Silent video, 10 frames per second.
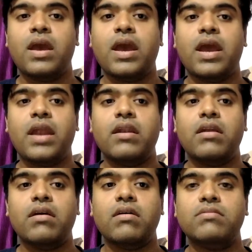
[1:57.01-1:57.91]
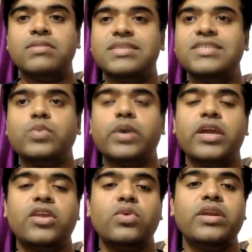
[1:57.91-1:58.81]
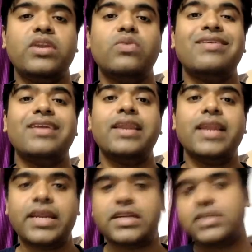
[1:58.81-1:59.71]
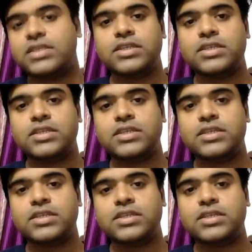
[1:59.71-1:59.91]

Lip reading: And this is where you need to relate